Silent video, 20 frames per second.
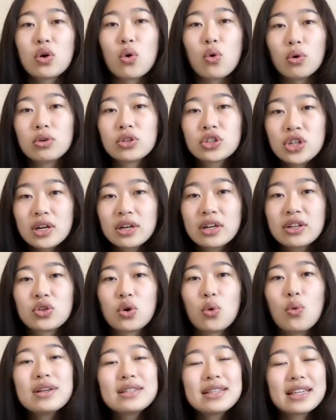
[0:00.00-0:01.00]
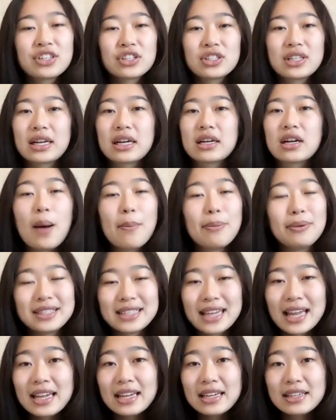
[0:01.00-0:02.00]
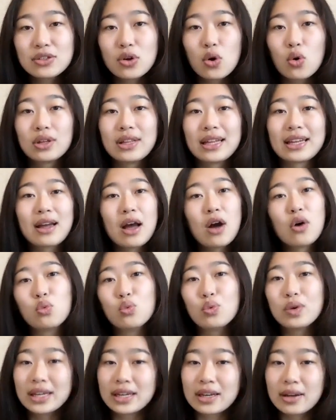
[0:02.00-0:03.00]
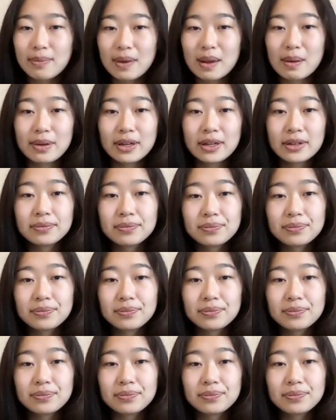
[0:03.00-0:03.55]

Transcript: oil shock is always just a couple days or a week maybe.